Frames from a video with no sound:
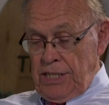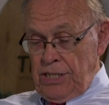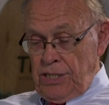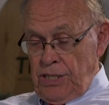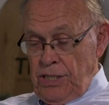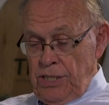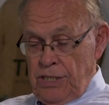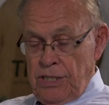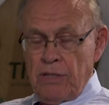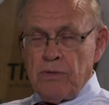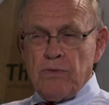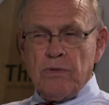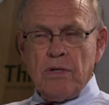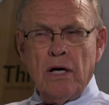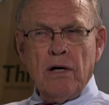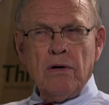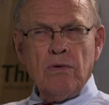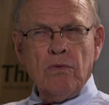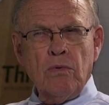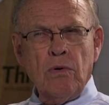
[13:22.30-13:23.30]
She said,
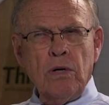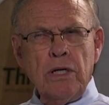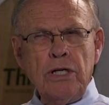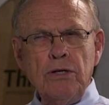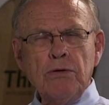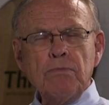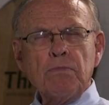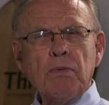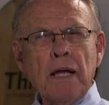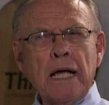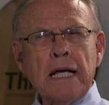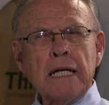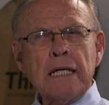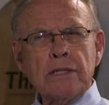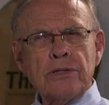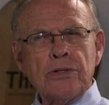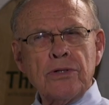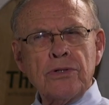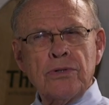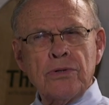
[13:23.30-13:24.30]
uh, "What are you
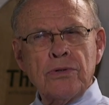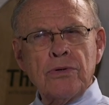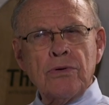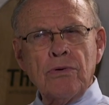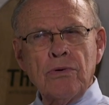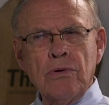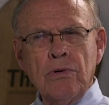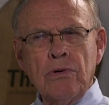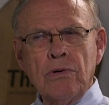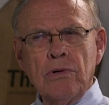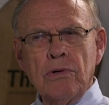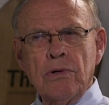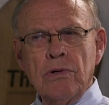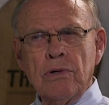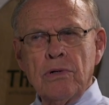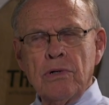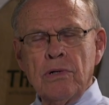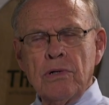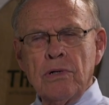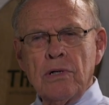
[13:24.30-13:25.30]
planning to do?"
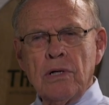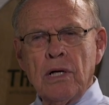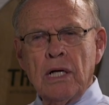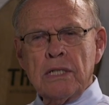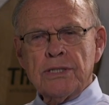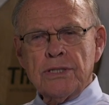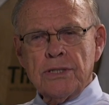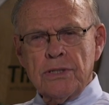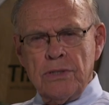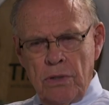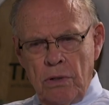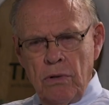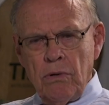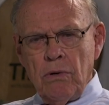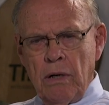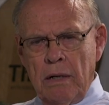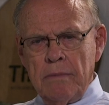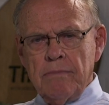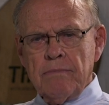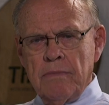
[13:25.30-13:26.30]
I said,
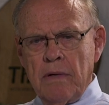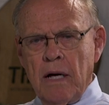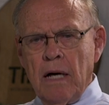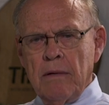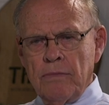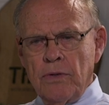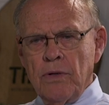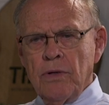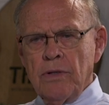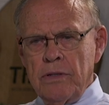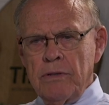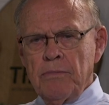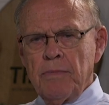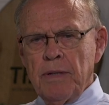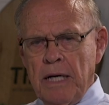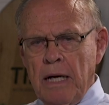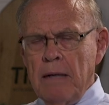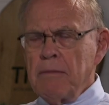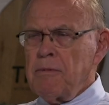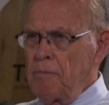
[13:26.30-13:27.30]
"Oh, I'm I'm going to
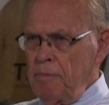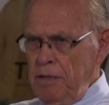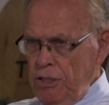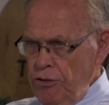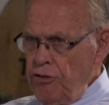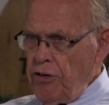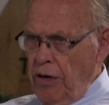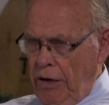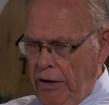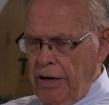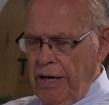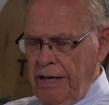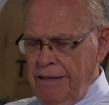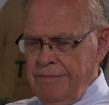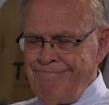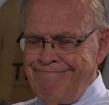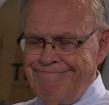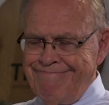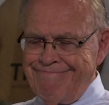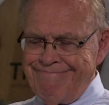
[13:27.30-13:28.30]
become a missionary."
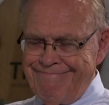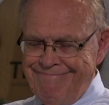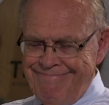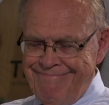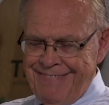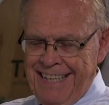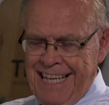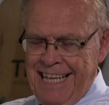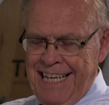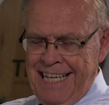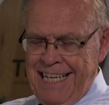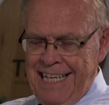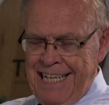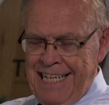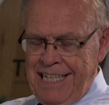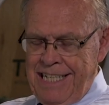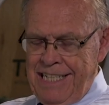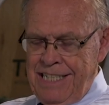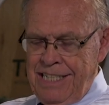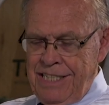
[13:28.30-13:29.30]

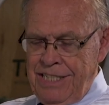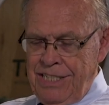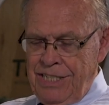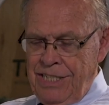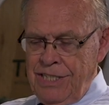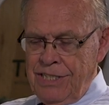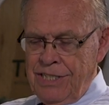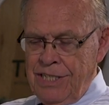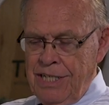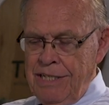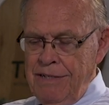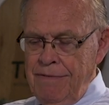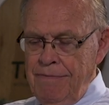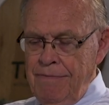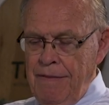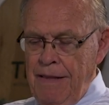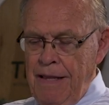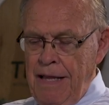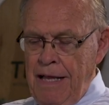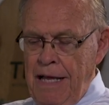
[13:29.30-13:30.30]
She said,
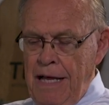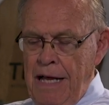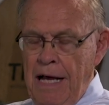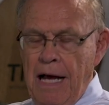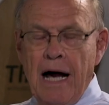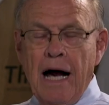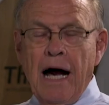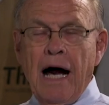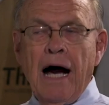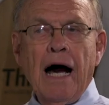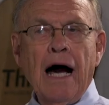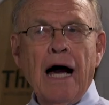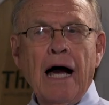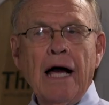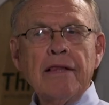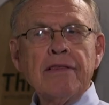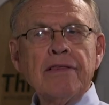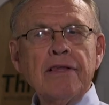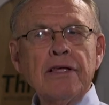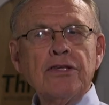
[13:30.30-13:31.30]

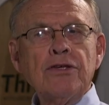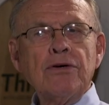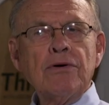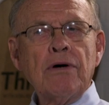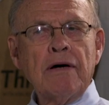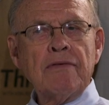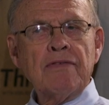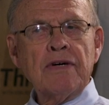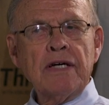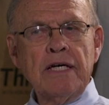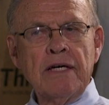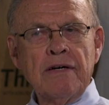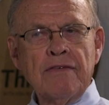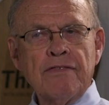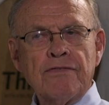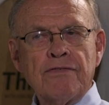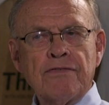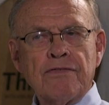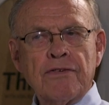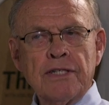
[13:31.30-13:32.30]
"I think you have a
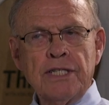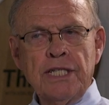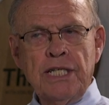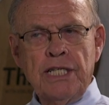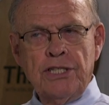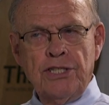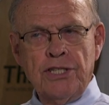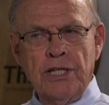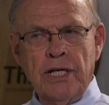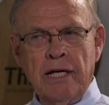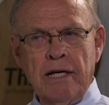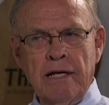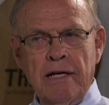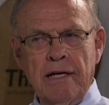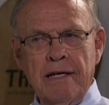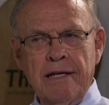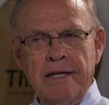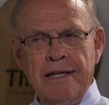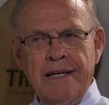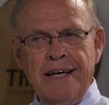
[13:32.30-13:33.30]
gift for teaching."
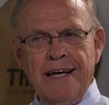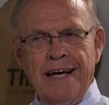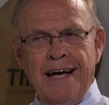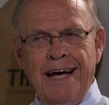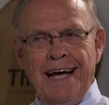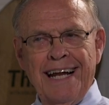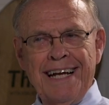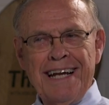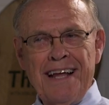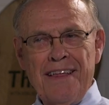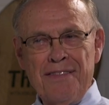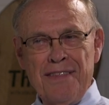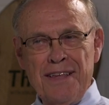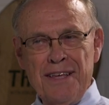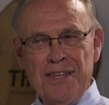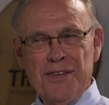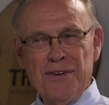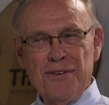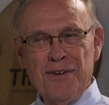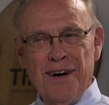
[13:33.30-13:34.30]
Hmm. And I
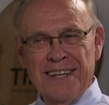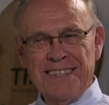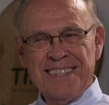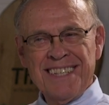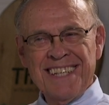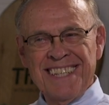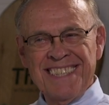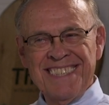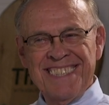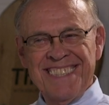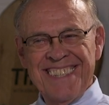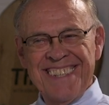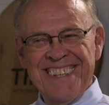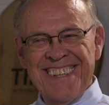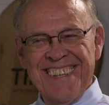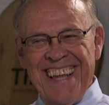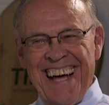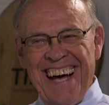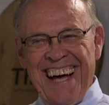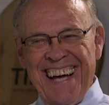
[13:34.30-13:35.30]
think you ought to
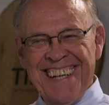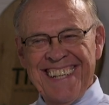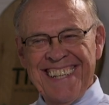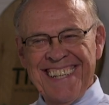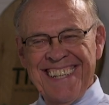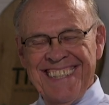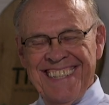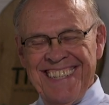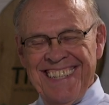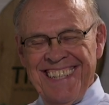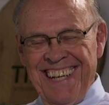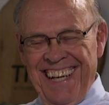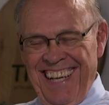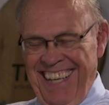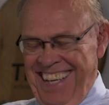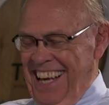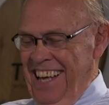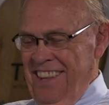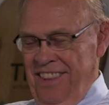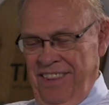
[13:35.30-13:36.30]
consider that. Wow.
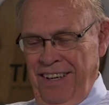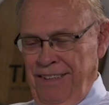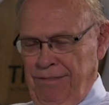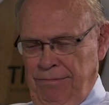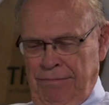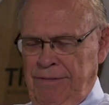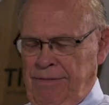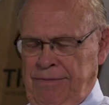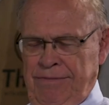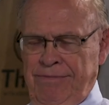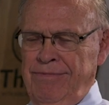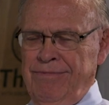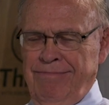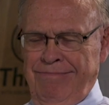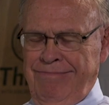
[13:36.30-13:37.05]
And I thought, hmm,